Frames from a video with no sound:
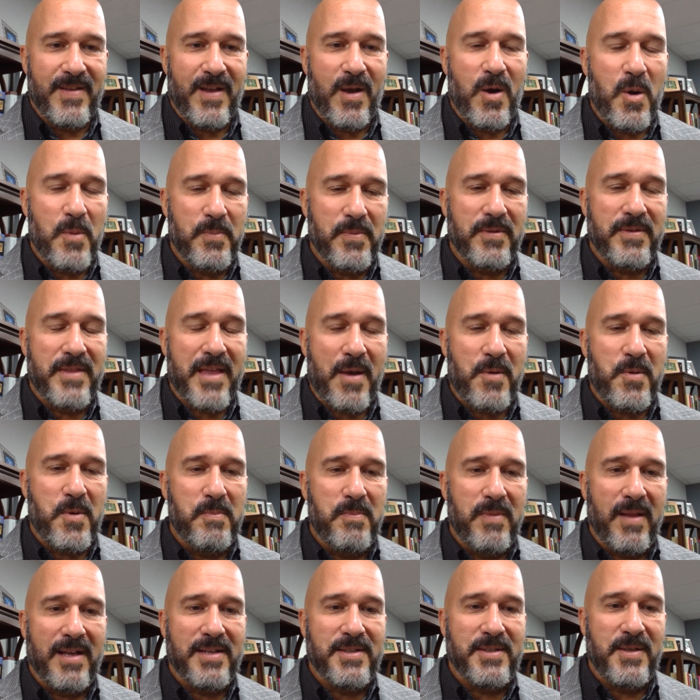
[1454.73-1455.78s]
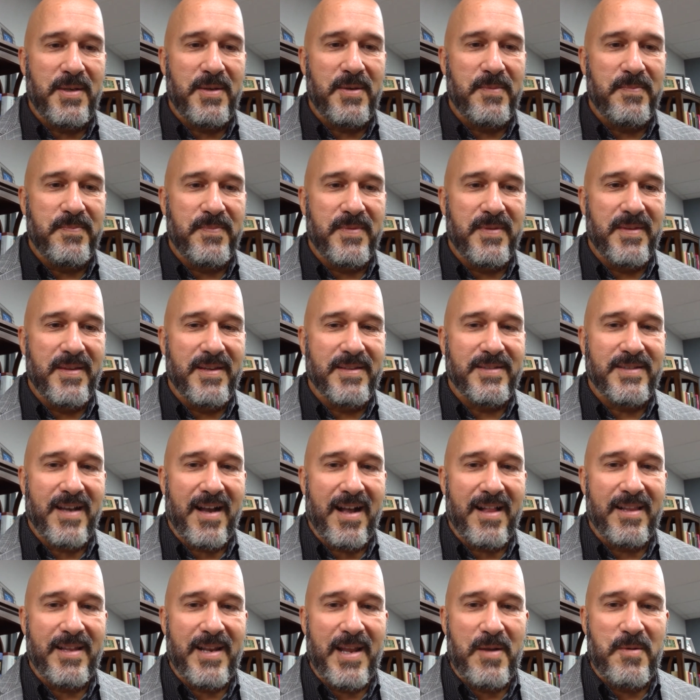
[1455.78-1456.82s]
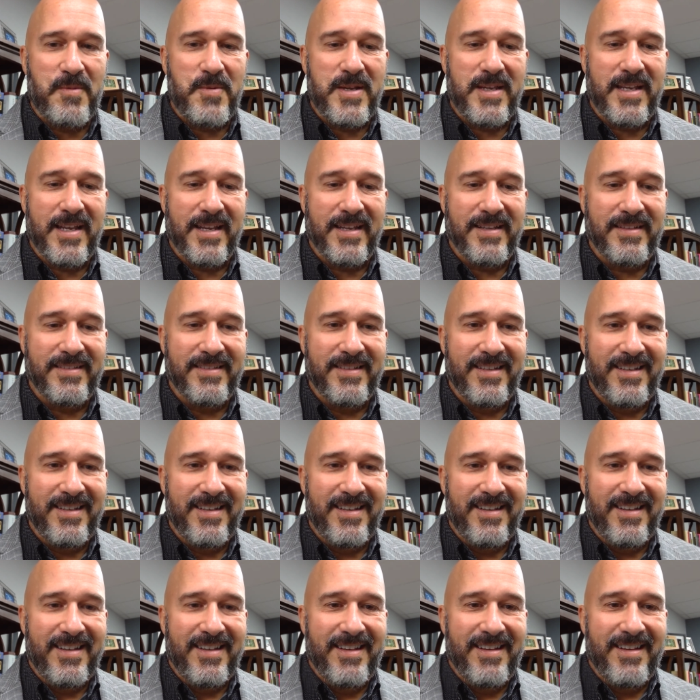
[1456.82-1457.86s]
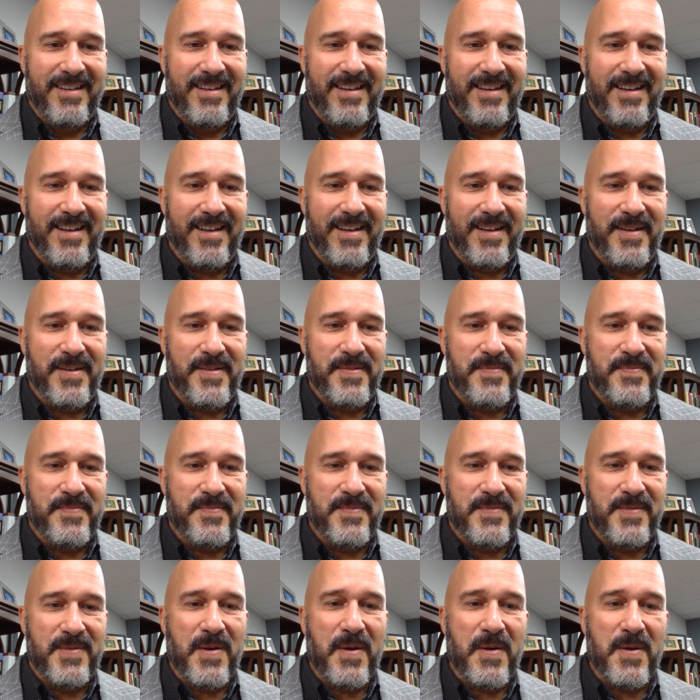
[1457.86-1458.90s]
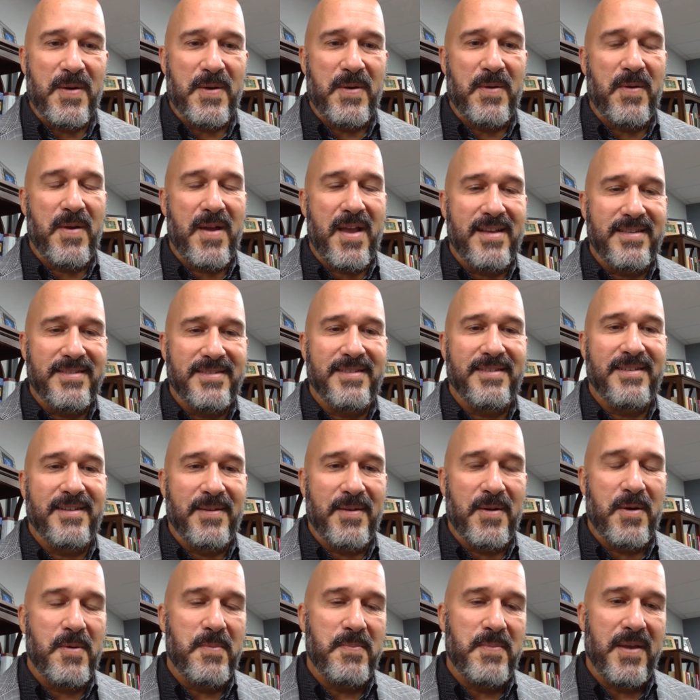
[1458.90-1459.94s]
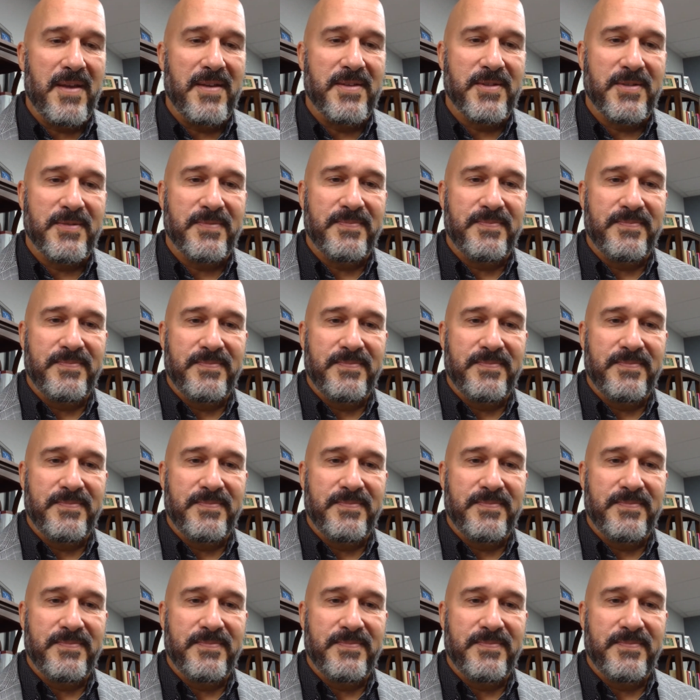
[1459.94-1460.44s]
I hope that that will bless you this holiday weekend. Uh, go in grace and go in peace.